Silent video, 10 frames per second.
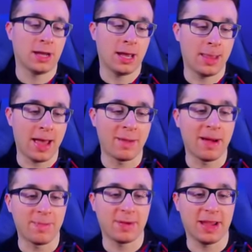And that
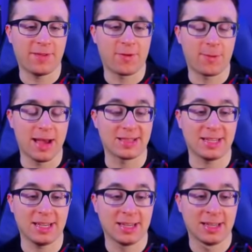might be it for
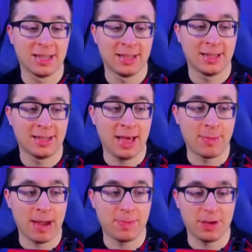Messi.
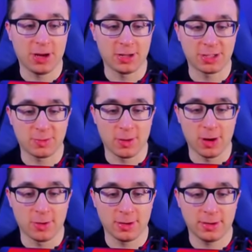That might be all she
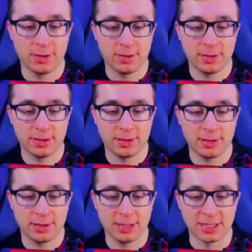wrote.
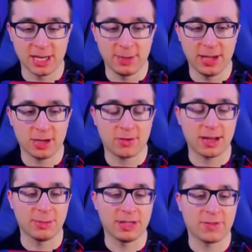This is going to be
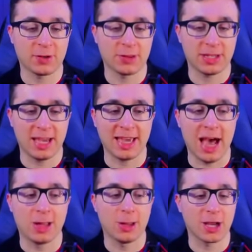incredibly difficult to kick
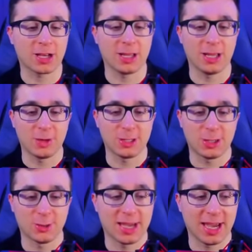out. Luckily, we
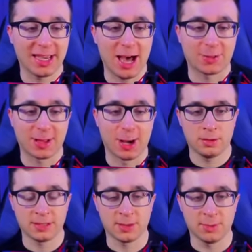do kick out, though.
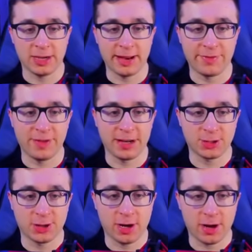Listen, we got a
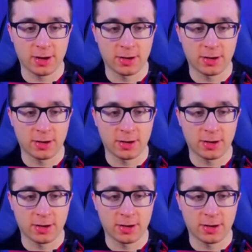finisher here.